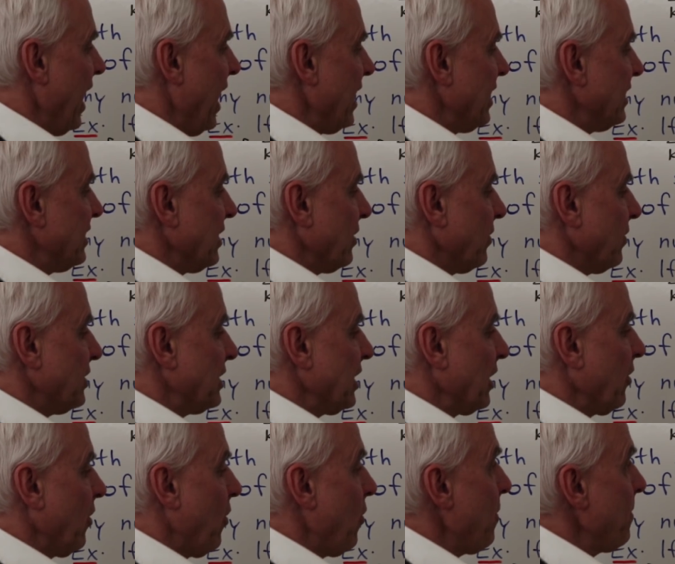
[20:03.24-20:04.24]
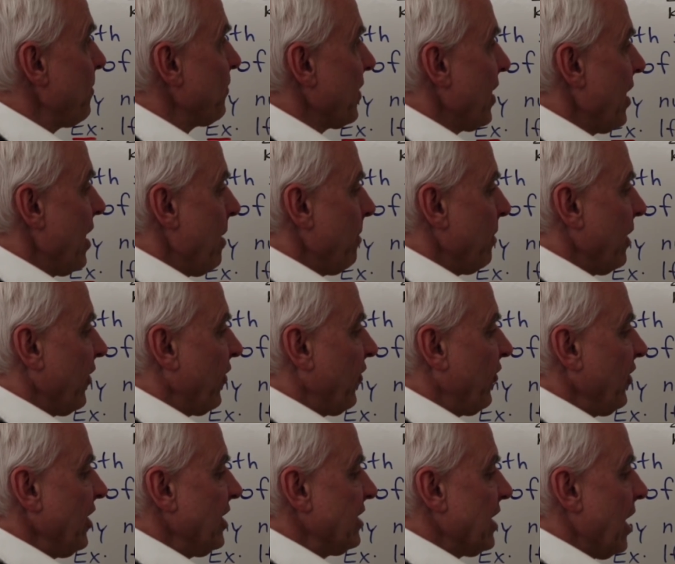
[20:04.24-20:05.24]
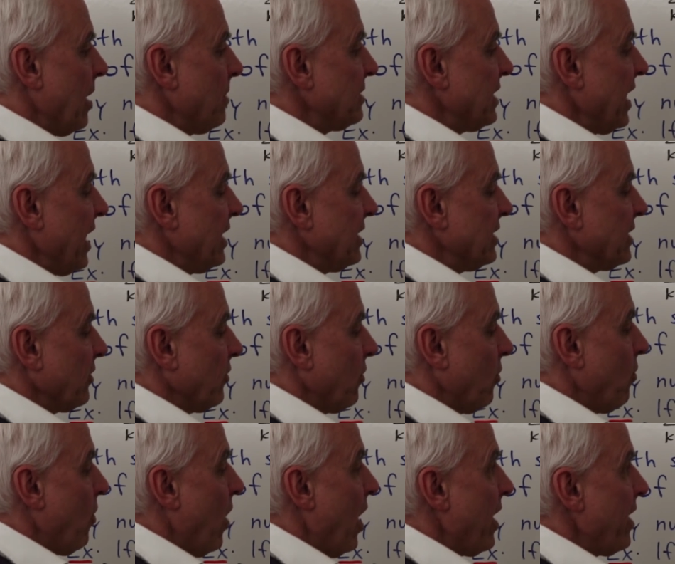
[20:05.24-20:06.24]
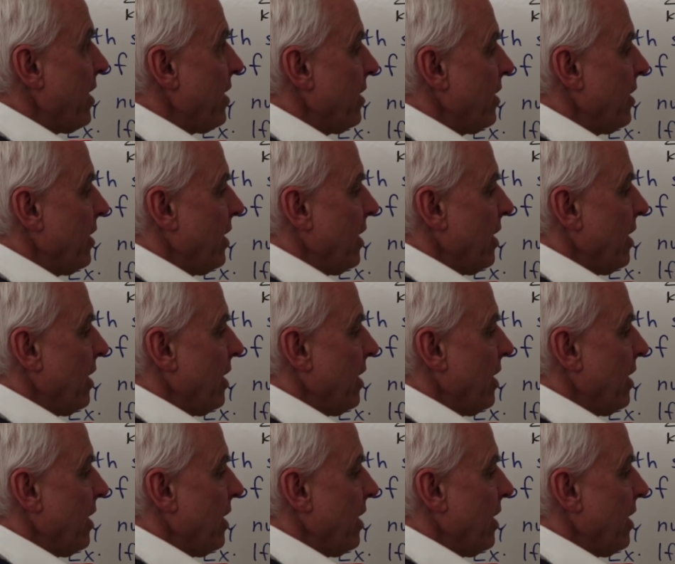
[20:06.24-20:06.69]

a00 plus c times a01